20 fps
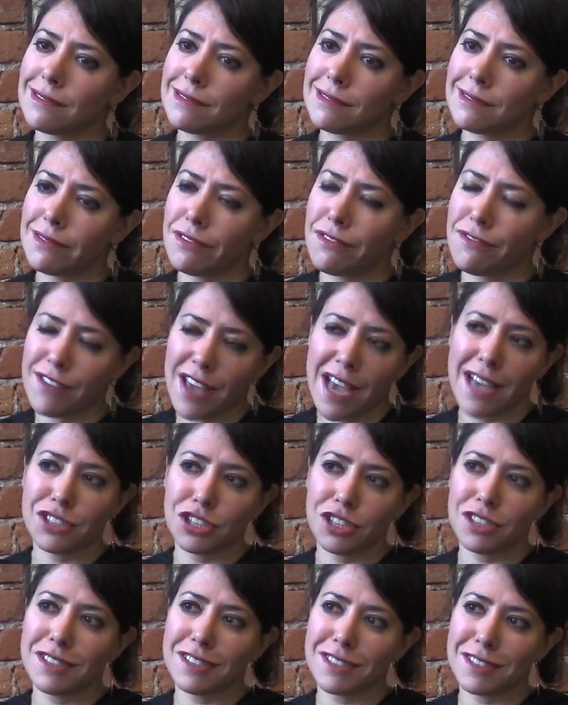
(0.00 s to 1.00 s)

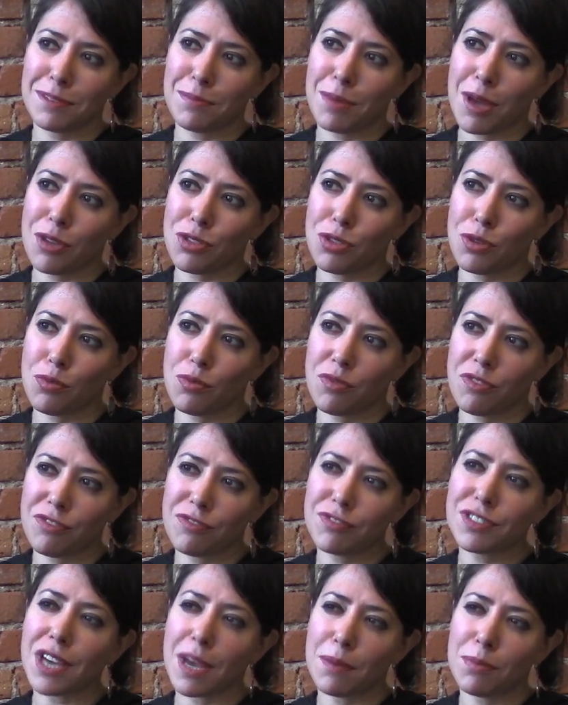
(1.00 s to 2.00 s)
fascist about the
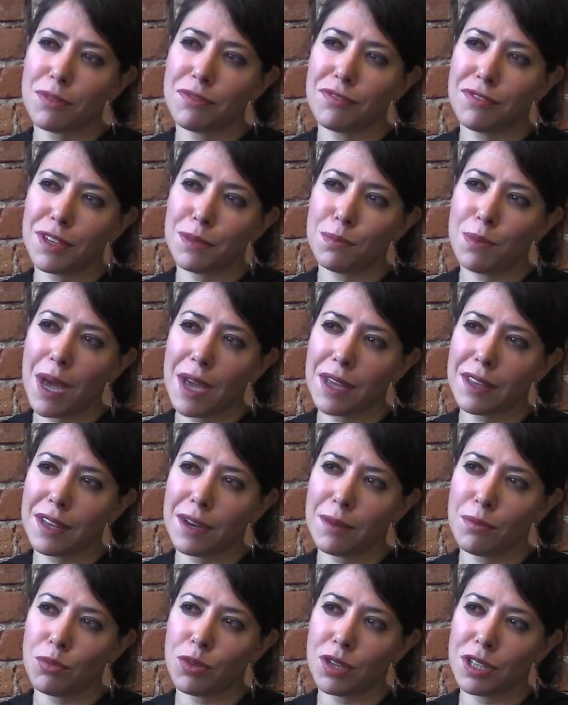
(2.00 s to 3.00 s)
type of feedback that
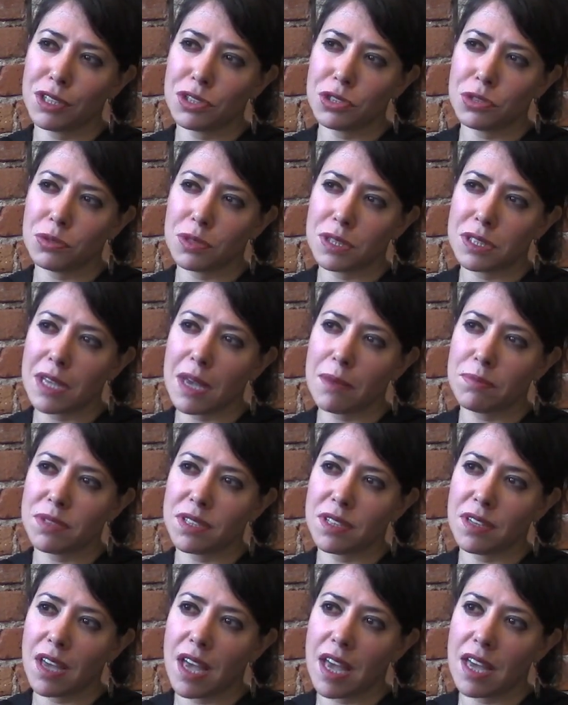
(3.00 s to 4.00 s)
I'm willing to
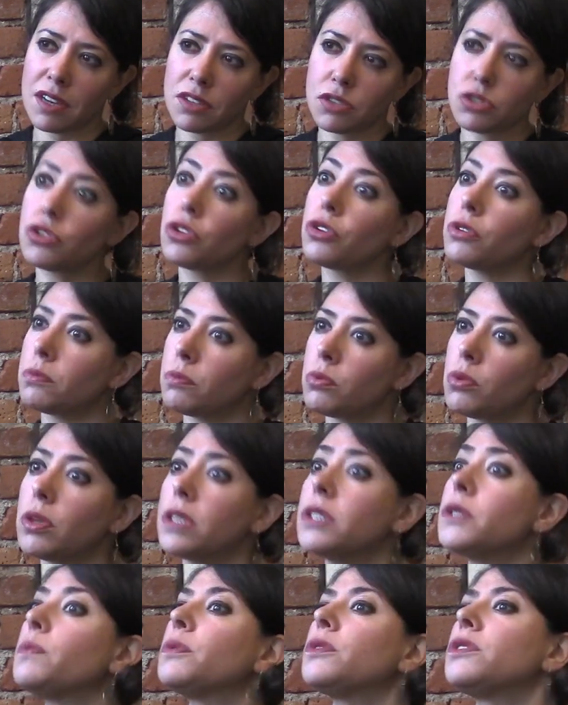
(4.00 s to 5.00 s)
accept at certain
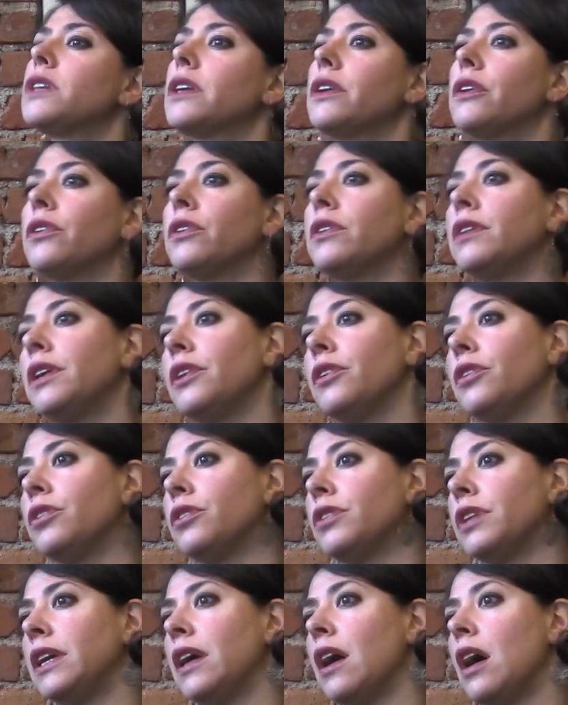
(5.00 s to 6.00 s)
points, particularly
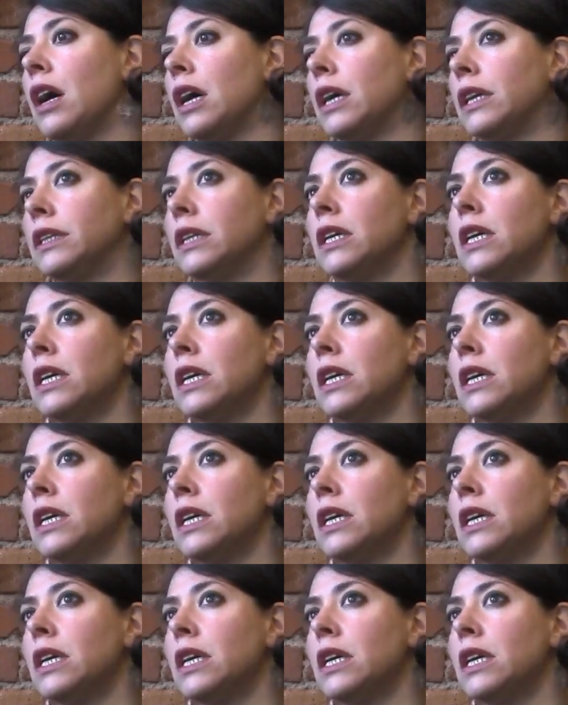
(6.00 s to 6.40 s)
early on.